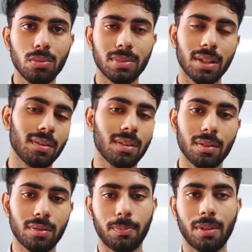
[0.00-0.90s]
This is
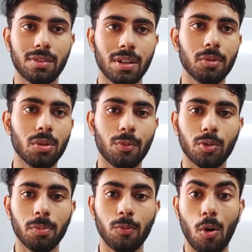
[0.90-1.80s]
a step you have
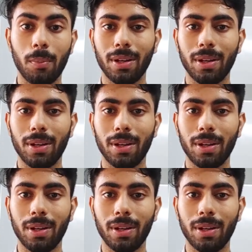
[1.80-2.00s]
to perform